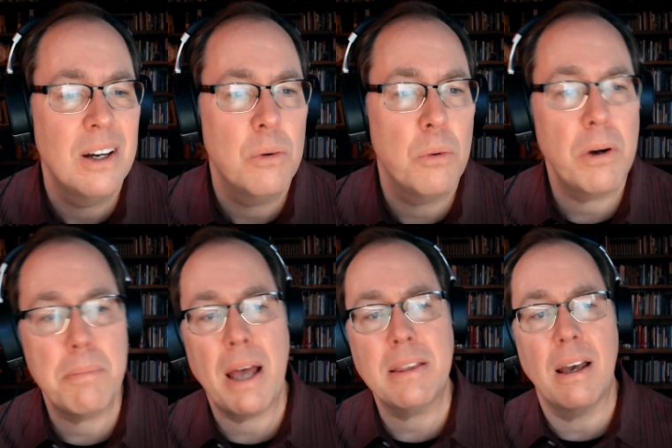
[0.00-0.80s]
Well, what
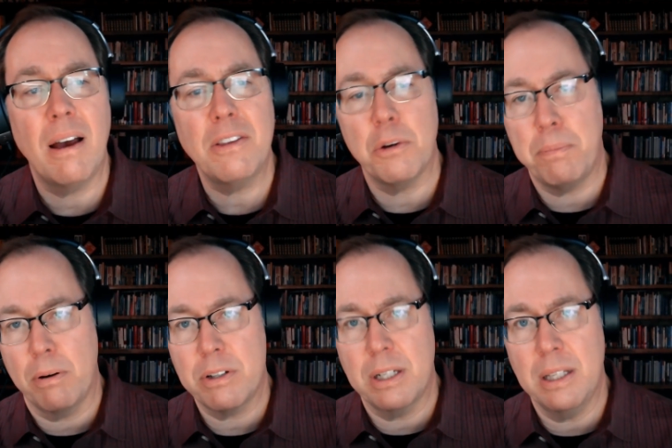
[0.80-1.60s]
about the other
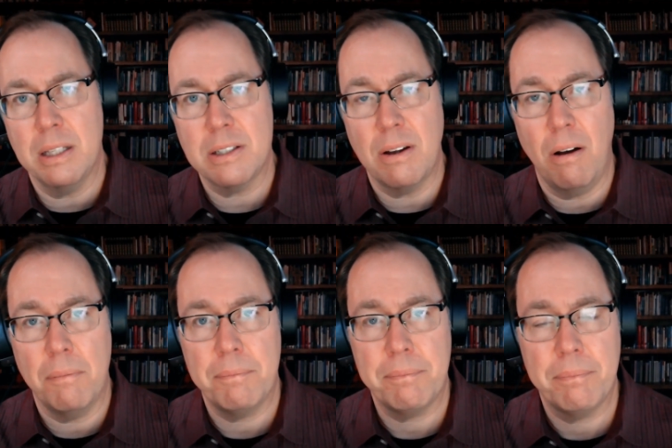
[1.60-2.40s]
person in the psalm?